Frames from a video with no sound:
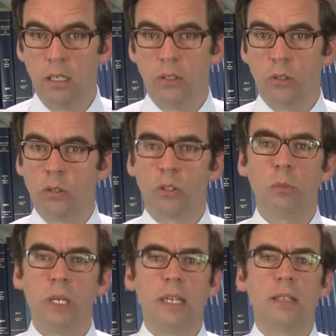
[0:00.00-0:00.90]
the
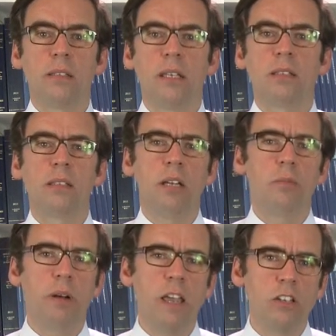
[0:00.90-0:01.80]
court begins its
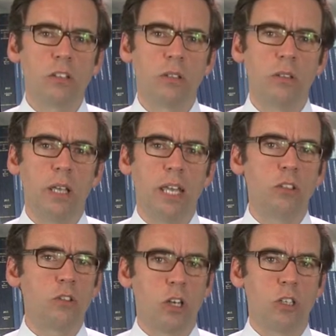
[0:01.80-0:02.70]
deliberation, and
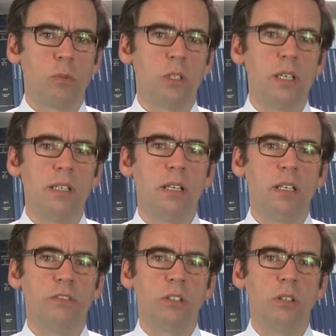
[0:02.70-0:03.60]
the judgment is
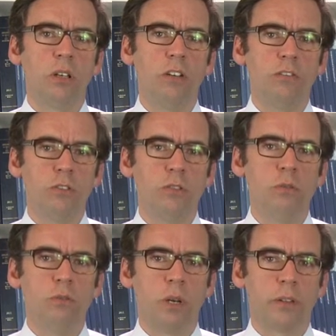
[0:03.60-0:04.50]
delivered a
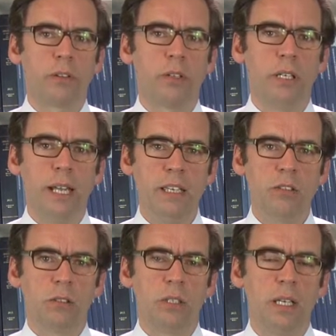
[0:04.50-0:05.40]
few months
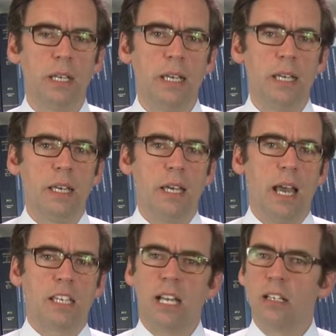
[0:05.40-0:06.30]
later.
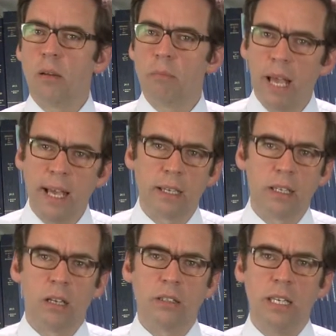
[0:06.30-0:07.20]
I shall come back
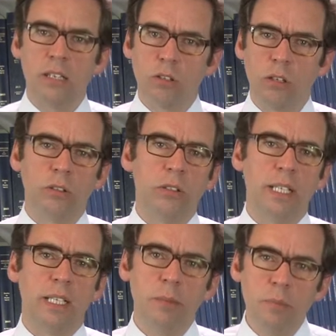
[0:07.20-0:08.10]
on the internal
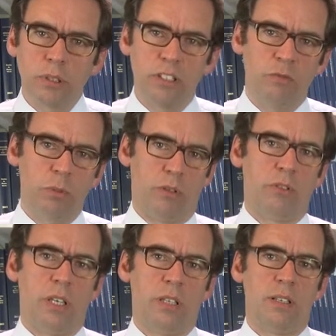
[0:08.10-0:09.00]
deliberative
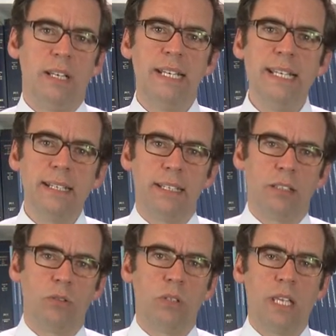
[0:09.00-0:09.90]
process
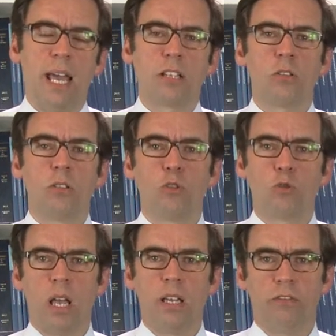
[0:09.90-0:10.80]
leading to the actual
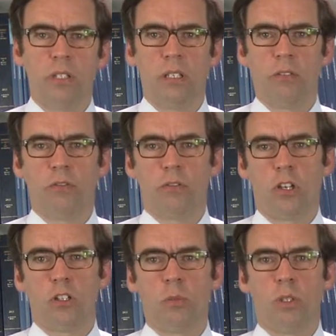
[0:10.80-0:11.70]
drafting of
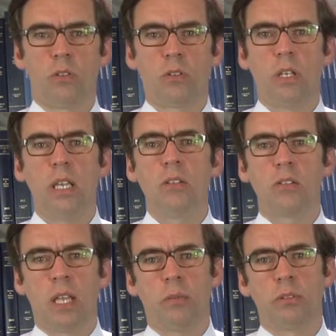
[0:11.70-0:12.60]
judgments in a
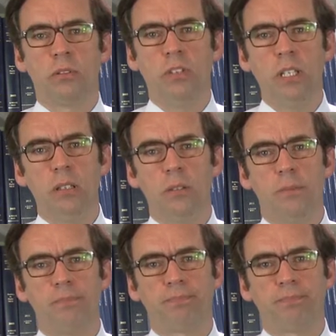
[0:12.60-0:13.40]
separate video.